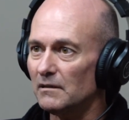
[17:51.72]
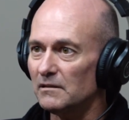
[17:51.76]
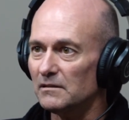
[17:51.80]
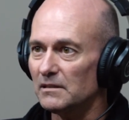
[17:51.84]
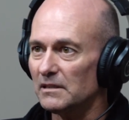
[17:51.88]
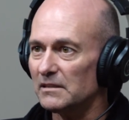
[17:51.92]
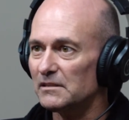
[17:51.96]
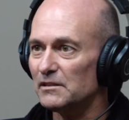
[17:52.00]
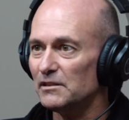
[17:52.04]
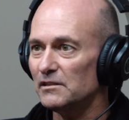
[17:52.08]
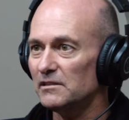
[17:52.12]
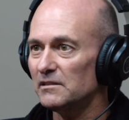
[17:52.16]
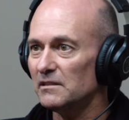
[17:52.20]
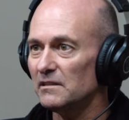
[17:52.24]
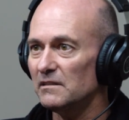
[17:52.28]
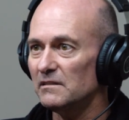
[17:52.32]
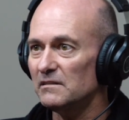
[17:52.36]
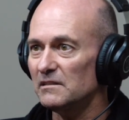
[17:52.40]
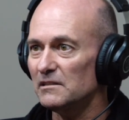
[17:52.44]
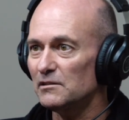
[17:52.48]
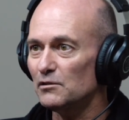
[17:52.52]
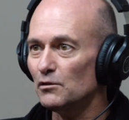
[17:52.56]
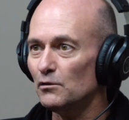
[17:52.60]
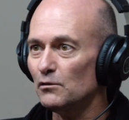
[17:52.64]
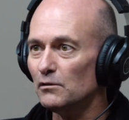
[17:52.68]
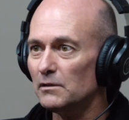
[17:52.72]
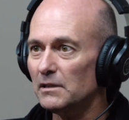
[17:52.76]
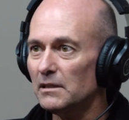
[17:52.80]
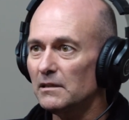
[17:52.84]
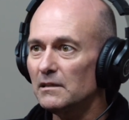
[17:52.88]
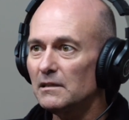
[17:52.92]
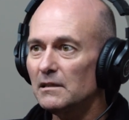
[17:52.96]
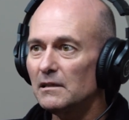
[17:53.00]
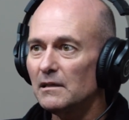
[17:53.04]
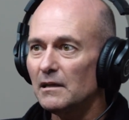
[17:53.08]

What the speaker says: I was actually seeing his daughter.